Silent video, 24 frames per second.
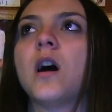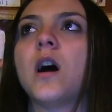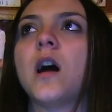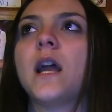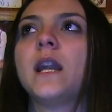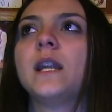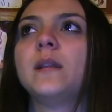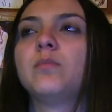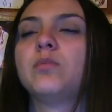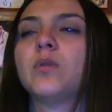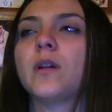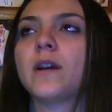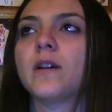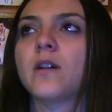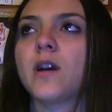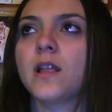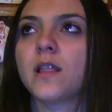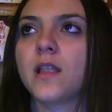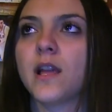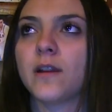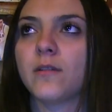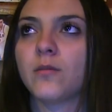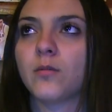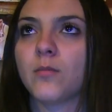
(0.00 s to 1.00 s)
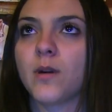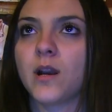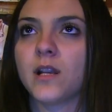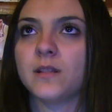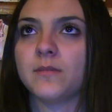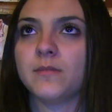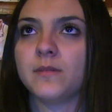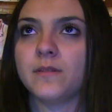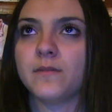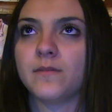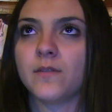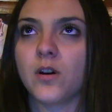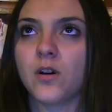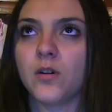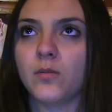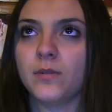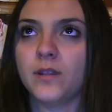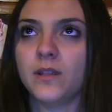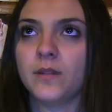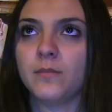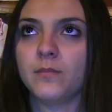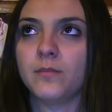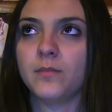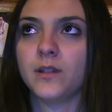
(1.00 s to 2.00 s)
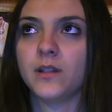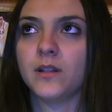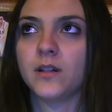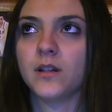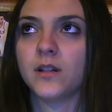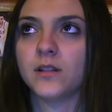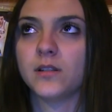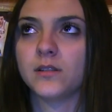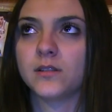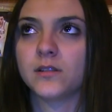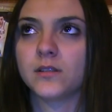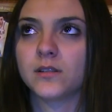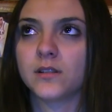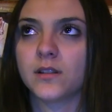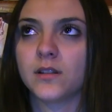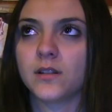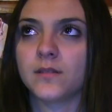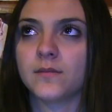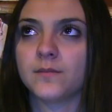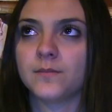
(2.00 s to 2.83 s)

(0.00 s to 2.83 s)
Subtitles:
Any player I like reminds me of Kobe, because